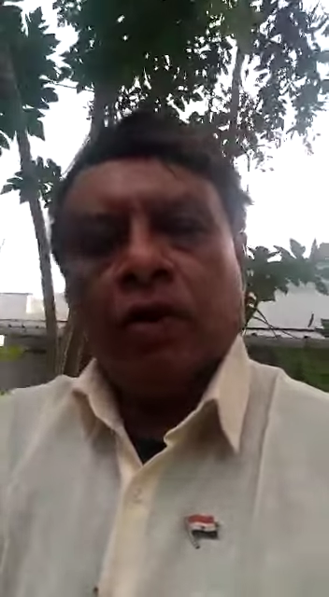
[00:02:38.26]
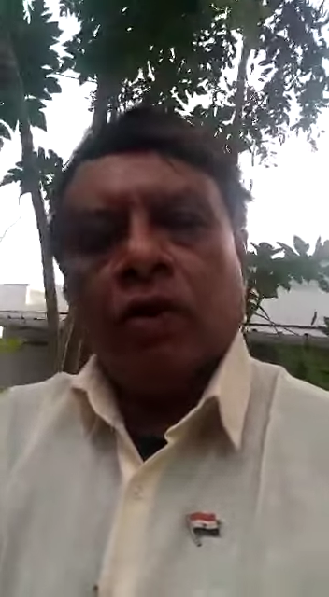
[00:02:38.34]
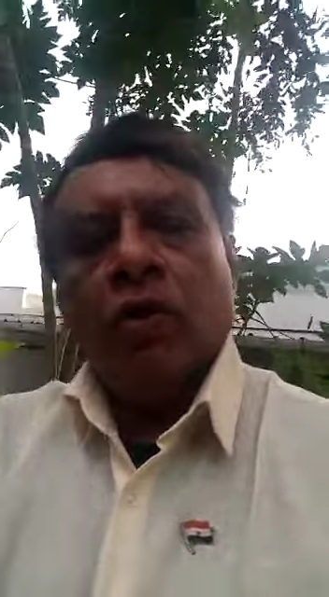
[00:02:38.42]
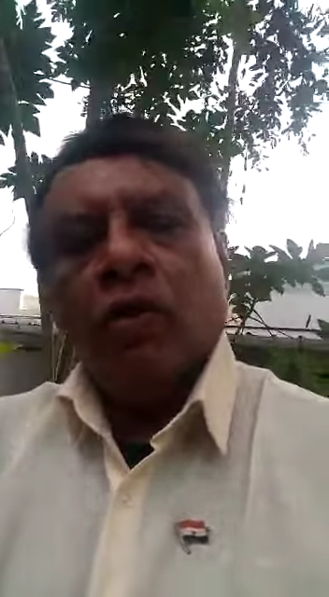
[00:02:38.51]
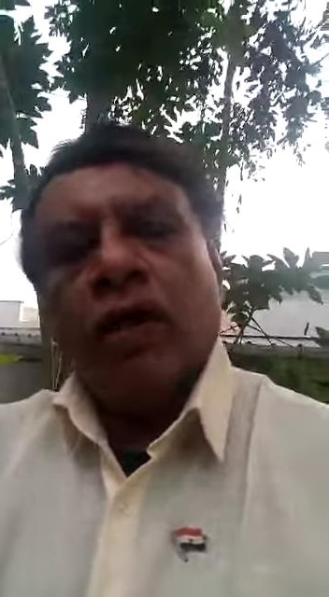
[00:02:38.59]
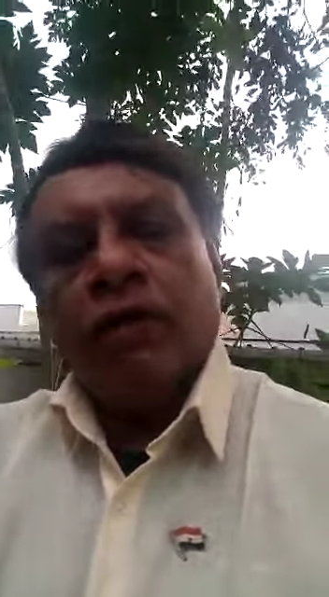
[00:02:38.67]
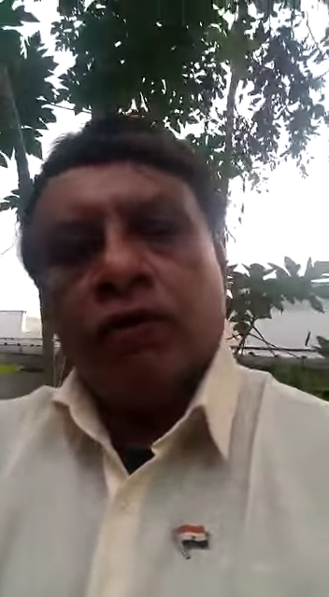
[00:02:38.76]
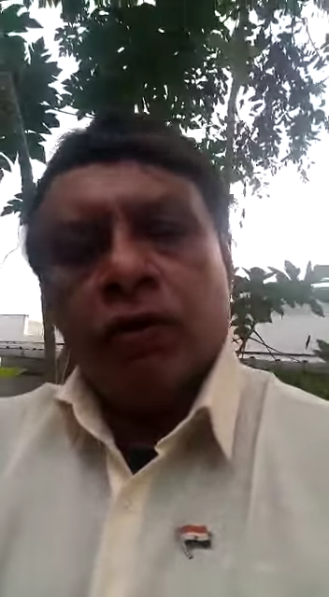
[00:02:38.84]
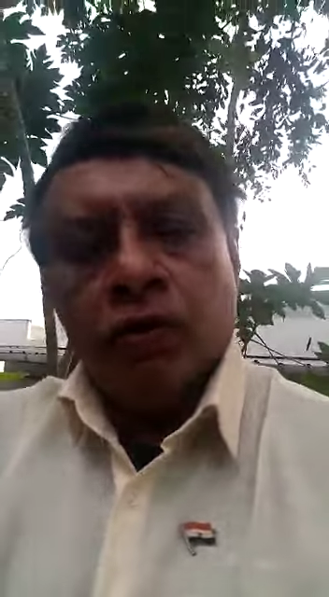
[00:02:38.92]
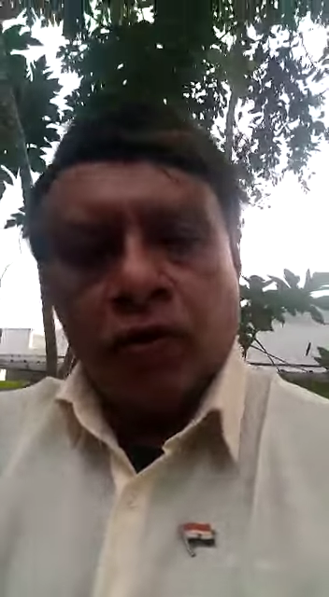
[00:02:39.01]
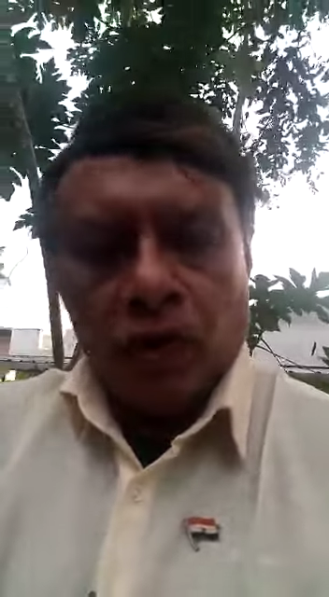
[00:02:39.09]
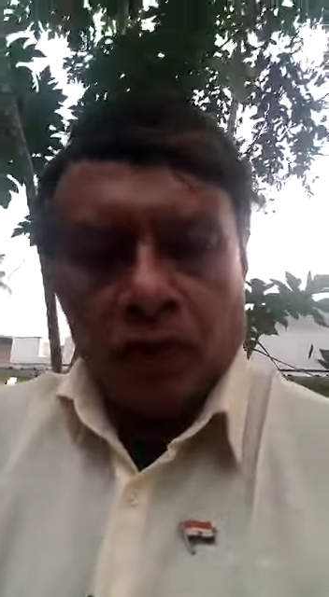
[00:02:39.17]
you don't have
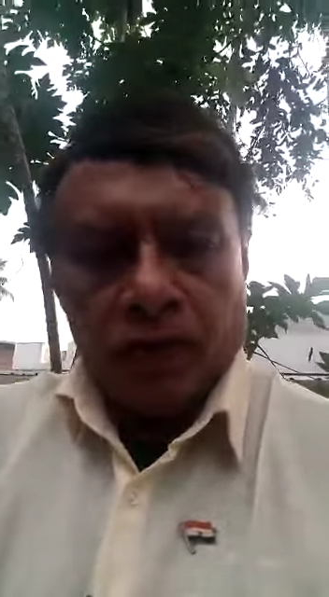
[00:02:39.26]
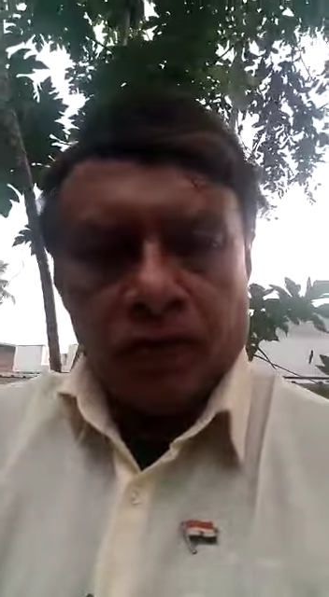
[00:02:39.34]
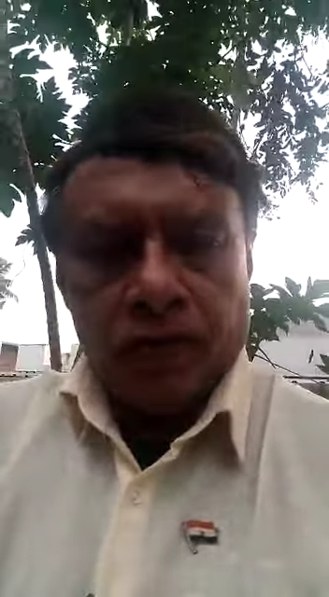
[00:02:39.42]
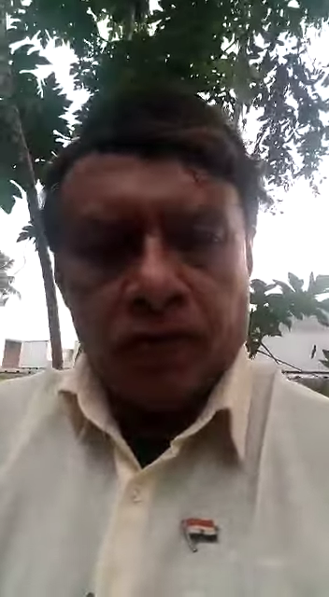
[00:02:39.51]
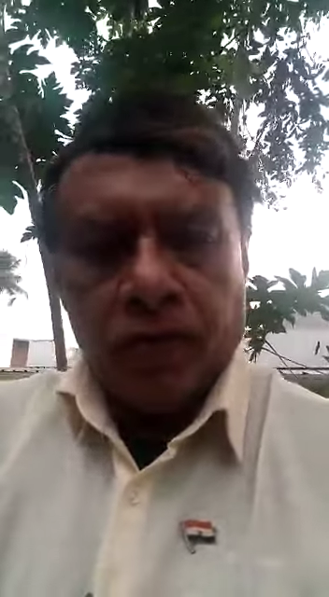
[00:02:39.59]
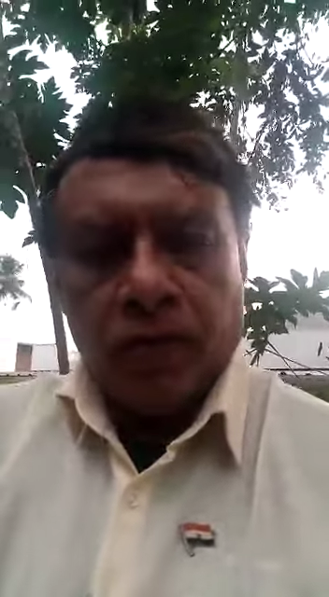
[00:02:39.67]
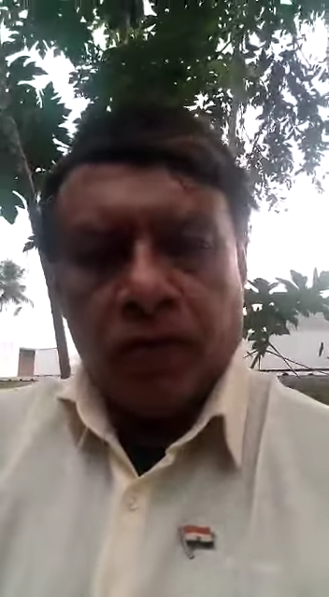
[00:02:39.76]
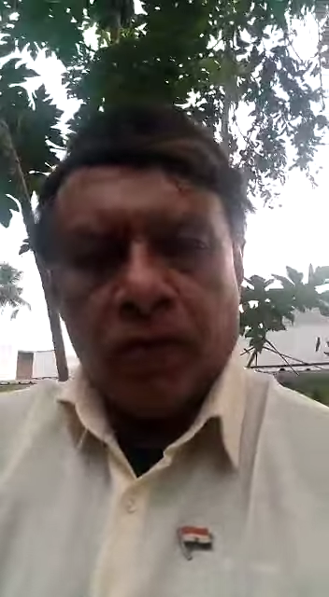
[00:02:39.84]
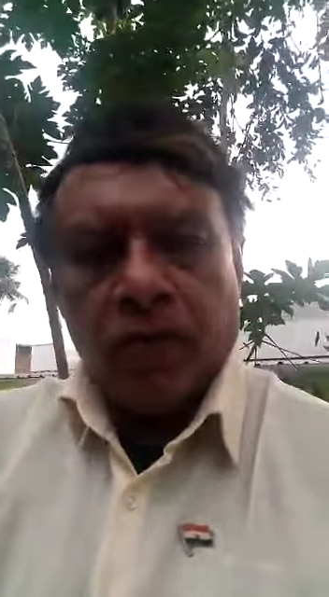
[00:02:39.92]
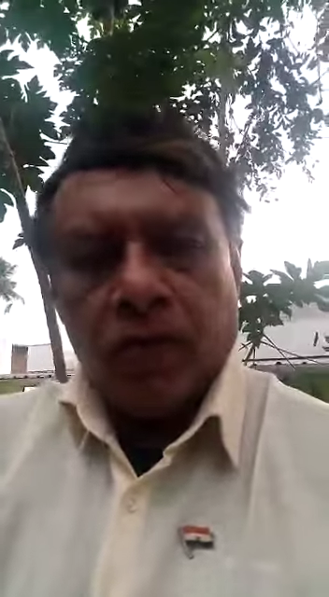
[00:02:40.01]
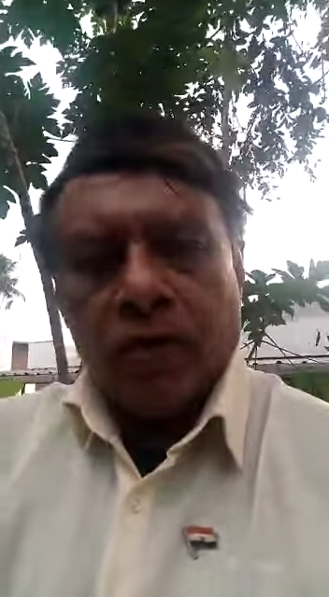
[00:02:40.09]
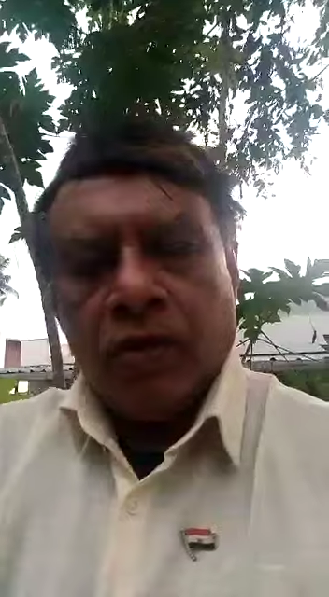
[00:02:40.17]
to evolve.
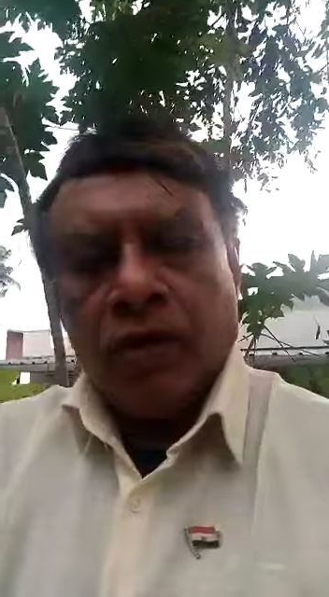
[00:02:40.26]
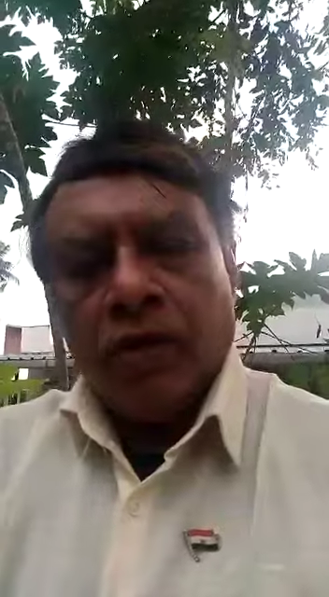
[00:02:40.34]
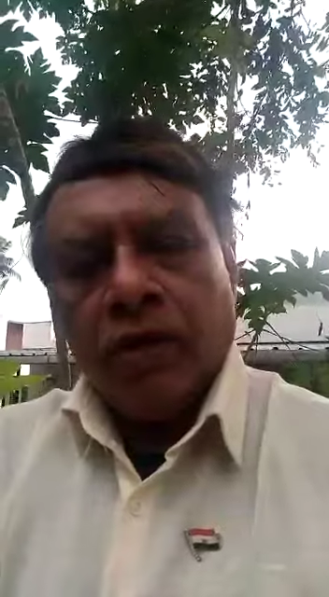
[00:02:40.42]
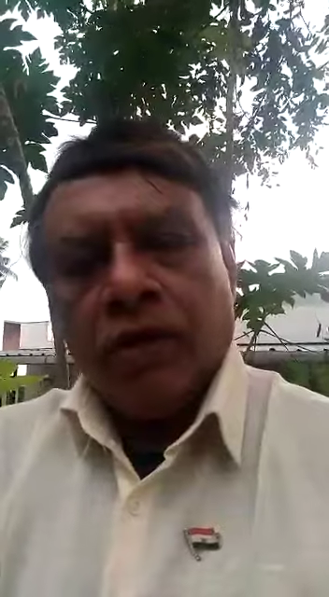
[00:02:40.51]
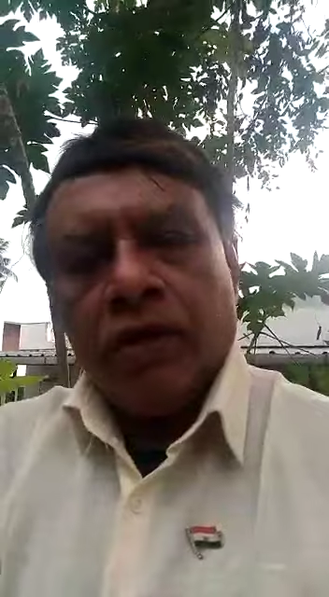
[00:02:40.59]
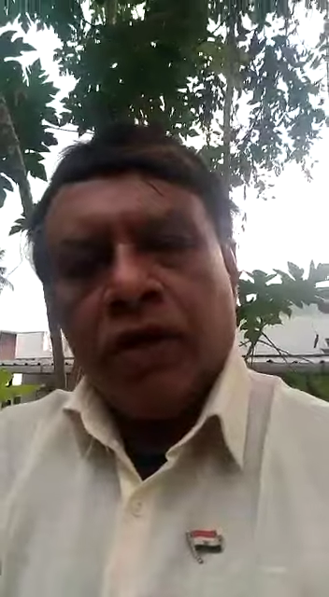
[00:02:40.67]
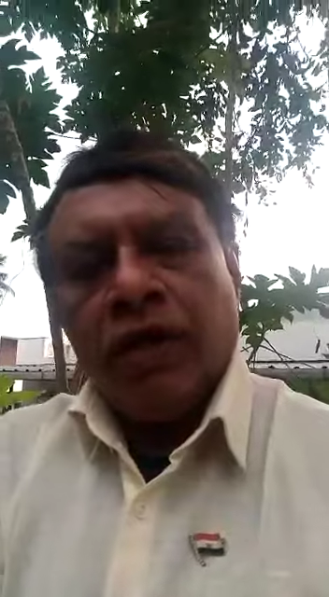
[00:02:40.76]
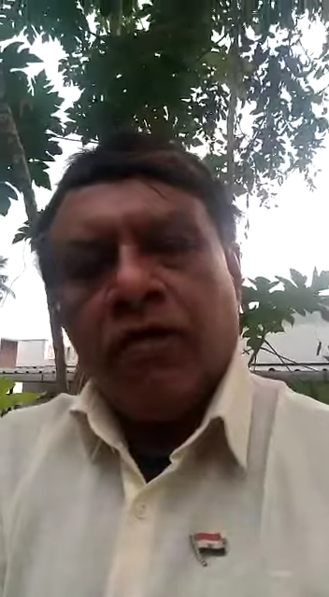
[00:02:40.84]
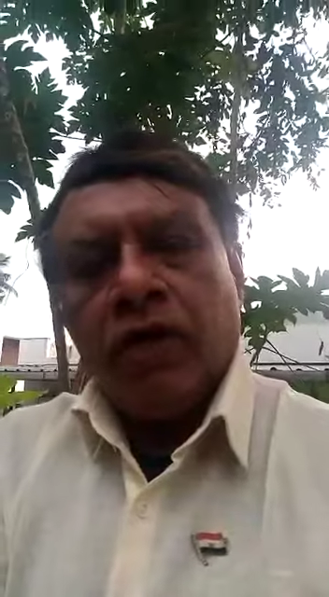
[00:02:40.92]
Same